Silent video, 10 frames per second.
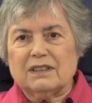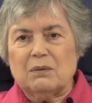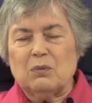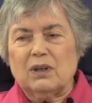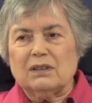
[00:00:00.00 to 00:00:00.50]

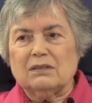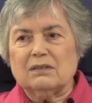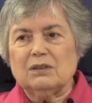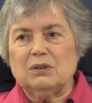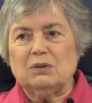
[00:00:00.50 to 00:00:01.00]

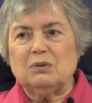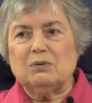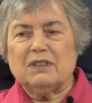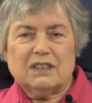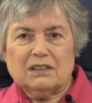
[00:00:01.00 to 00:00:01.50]
someone
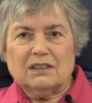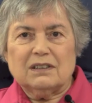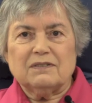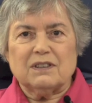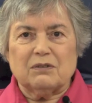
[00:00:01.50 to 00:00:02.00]
who still
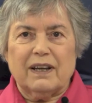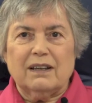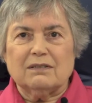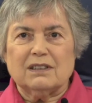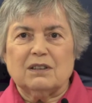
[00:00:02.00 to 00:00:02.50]
lives
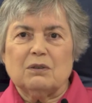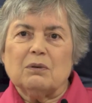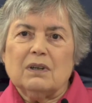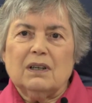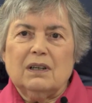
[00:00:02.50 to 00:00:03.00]
around, so
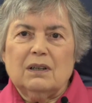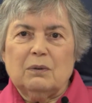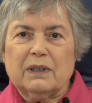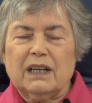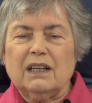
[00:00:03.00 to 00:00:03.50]

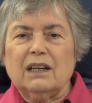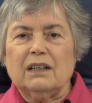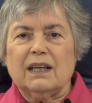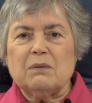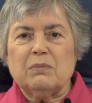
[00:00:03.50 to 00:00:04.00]
when I need
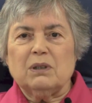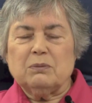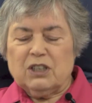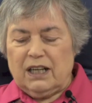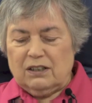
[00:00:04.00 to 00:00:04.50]
a light
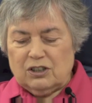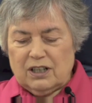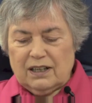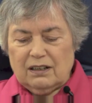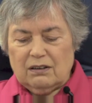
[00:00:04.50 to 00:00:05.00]
bulb
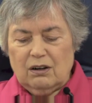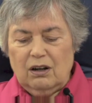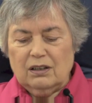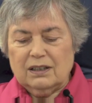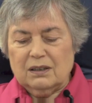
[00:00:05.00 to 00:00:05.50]
changed, I can
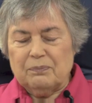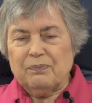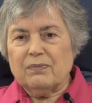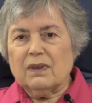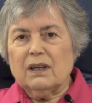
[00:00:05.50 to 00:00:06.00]
call
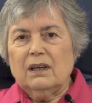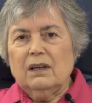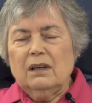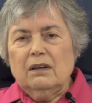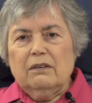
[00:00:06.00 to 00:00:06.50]
him.
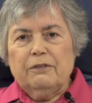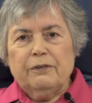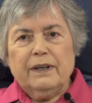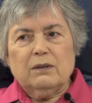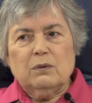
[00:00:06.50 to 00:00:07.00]

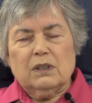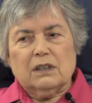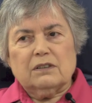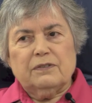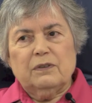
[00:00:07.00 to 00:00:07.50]
Fran
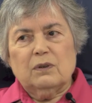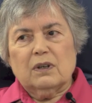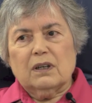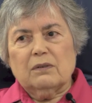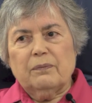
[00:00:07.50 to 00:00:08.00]
worked
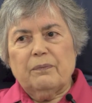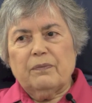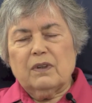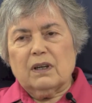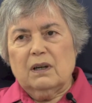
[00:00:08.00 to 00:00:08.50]
for
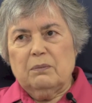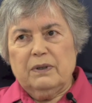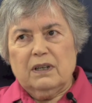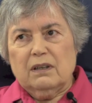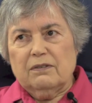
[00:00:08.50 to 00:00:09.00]
the
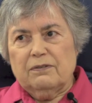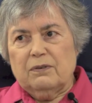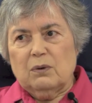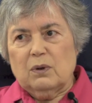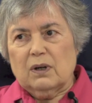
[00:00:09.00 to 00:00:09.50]
company
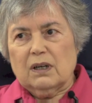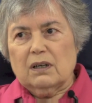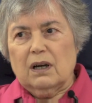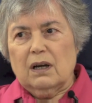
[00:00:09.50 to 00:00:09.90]
for